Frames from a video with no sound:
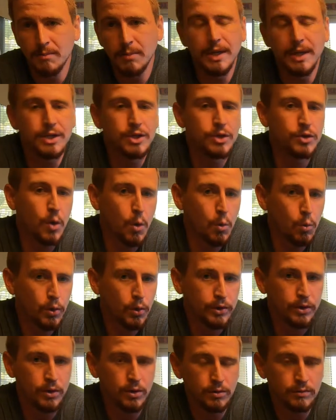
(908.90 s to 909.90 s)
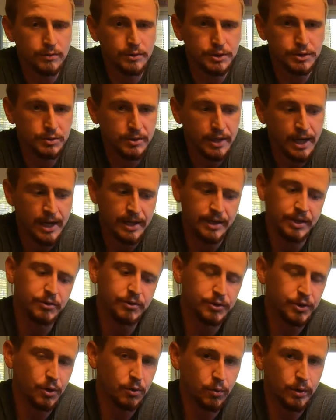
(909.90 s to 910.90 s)
But you don't want to overdo that, and you
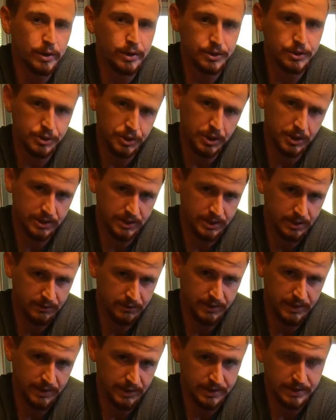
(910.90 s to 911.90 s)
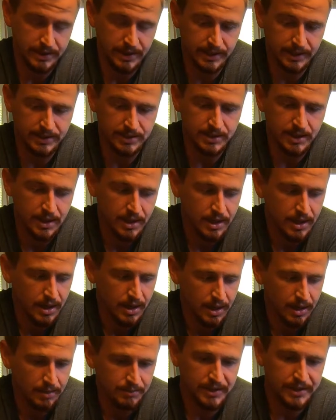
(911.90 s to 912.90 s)
don't want to just give insects.
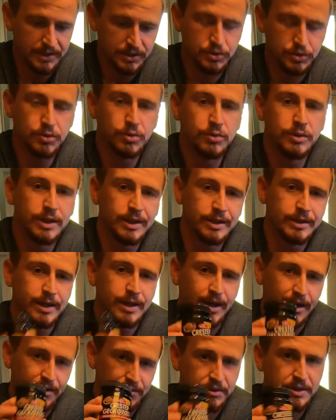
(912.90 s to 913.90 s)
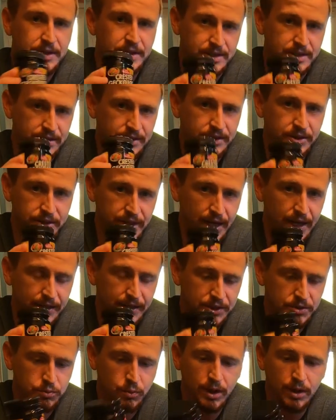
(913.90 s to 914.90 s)
They do need to have this in their diet
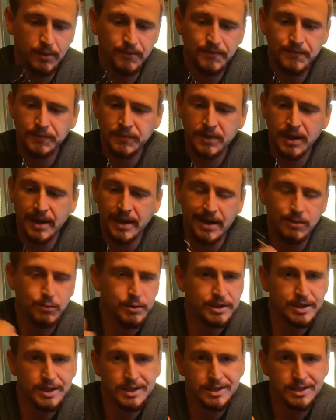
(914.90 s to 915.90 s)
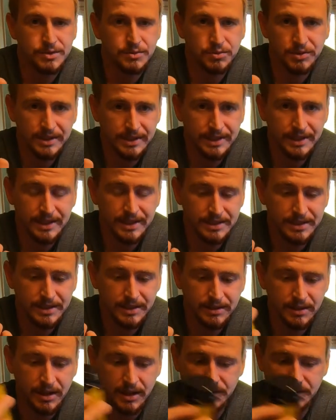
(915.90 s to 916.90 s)
as well. And with this, it's really
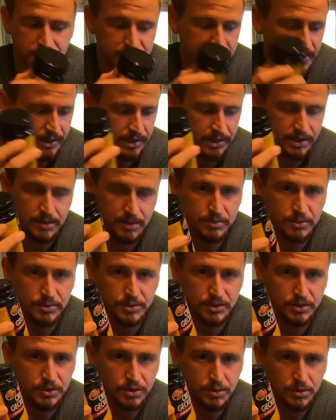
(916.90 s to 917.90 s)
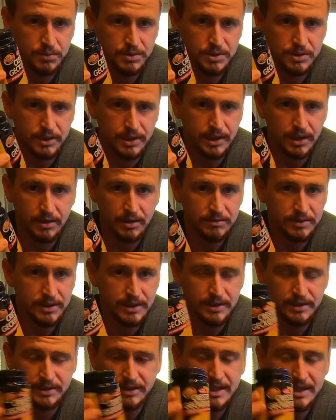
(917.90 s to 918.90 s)
easy. I just take a couple scoops of
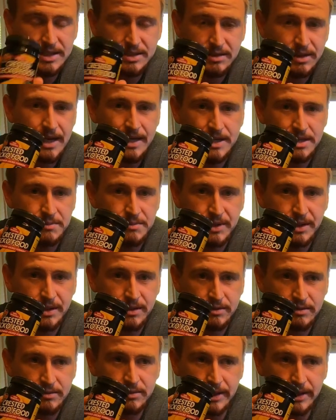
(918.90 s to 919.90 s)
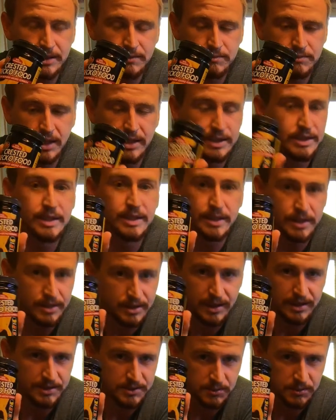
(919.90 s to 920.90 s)
it. This lasts me like a year,
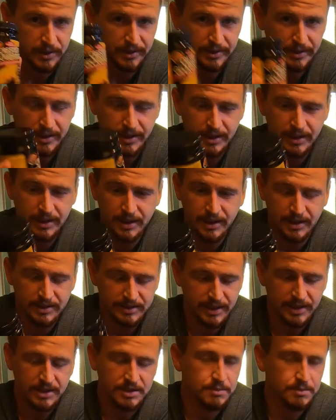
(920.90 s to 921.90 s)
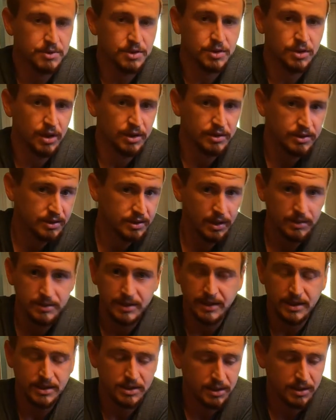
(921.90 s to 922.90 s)
I swear. Take
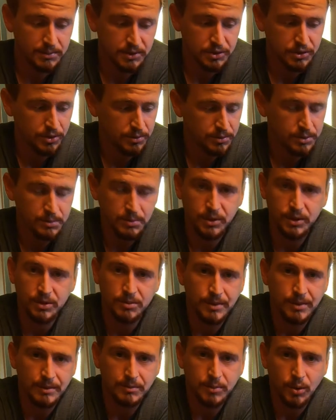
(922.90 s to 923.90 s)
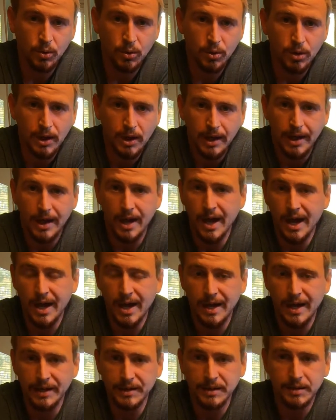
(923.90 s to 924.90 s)
a couple scoops, put it in my bowl,
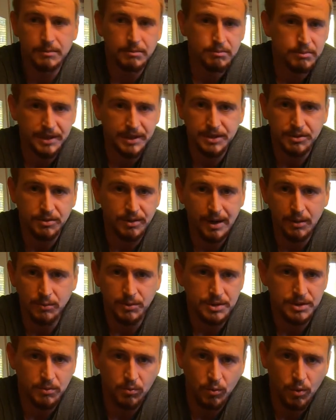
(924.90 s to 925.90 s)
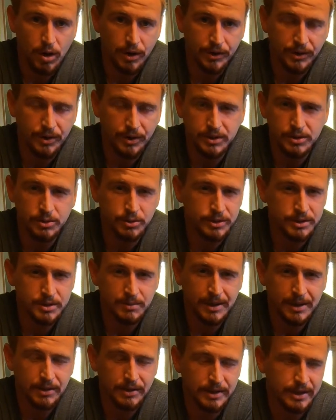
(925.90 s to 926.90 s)
and mix around with some water to it's
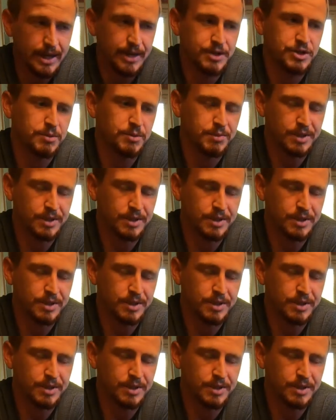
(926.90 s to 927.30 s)
about a ketchup